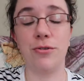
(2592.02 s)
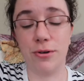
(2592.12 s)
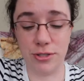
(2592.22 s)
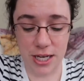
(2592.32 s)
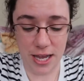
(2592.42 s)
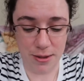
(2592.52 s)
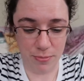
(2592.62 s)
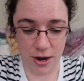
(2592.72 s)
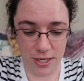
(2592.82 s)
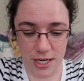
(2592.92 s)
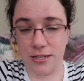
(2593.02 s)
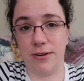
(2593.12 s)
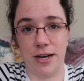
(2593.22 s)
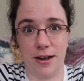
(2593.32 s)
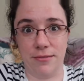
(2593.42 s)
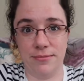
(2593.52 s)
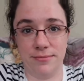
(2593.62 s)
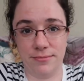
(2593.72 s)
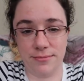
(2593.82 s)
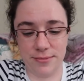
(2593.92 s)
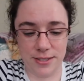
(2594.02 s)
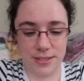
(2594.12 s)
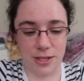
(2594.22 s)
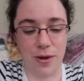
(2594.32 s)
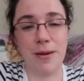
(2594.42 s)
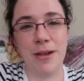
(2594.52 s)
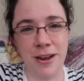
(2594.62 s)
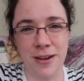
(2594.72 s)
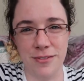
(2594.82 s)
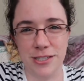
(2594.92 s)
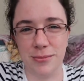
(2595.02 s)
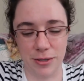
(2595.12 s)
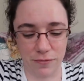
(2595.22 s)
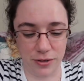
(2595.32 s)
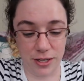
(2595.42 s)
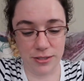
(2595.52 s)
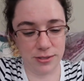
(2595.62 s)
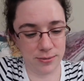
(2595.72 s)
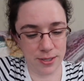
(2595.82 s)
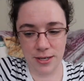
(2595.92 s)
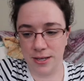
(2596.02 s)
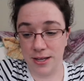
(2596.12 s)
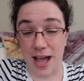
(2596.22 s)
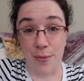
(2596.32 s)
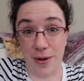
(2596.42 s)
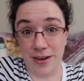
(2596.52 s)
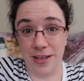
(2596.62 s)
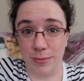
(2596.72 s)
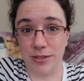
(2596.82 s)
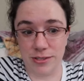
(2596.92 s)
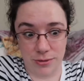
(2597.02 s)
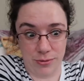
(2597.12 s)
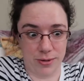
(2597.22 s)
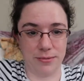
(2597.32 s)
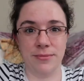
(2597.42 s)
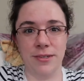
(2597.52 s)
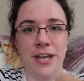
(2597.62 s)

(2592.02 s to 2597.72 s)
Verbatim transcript: a crochet project right now. So how am I going to have discipline for this? I want to keep the silk one.